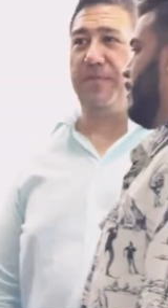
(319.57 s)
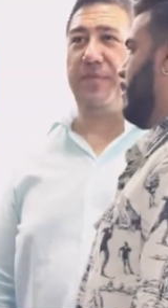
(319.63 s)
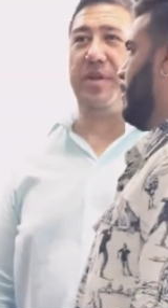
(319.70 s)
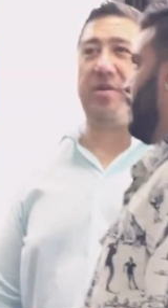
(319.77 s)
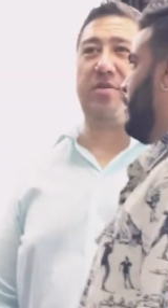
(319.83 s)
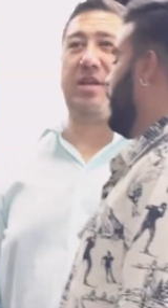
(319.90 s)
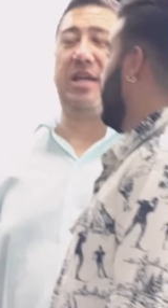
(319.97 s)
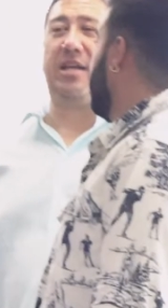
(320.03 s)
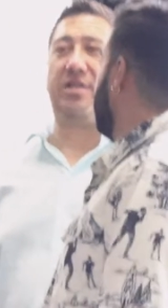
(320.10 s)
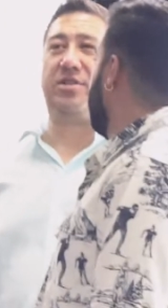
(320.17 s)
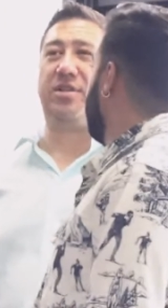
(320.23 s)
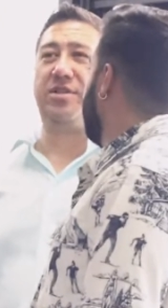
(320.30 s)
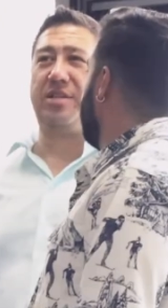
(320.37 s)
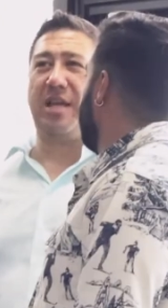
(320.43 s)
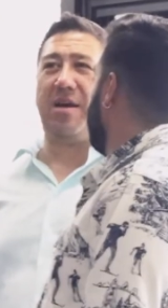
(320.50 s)
Yo, Keish,
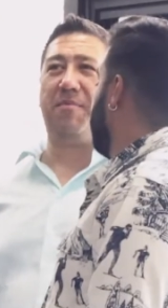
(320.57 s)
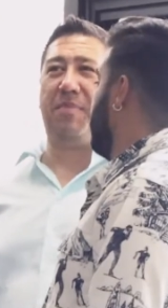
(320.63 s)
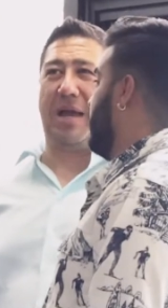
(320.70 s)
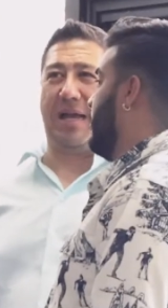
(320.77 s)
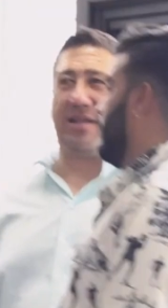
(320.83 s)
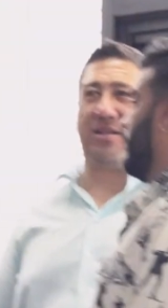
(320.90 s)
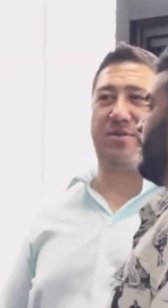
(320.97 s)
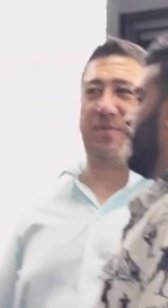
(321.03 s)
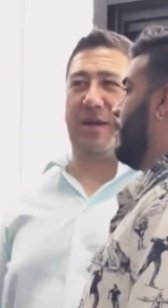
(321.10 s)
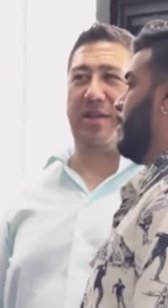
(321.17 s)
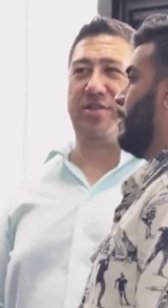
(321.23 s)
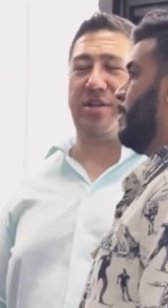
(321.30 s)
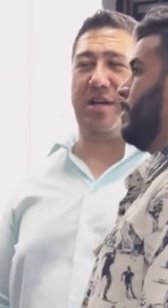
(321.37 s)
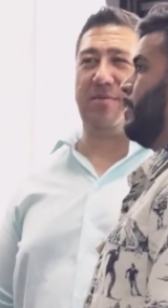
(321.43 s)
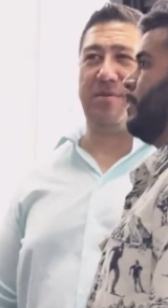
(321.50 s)
you see how bad this
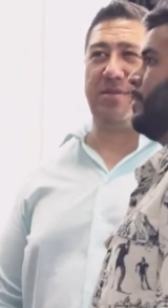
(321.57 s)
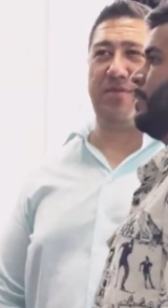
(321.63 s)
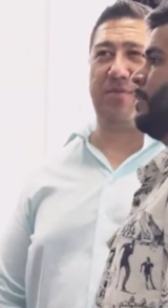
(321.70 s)
paint job is?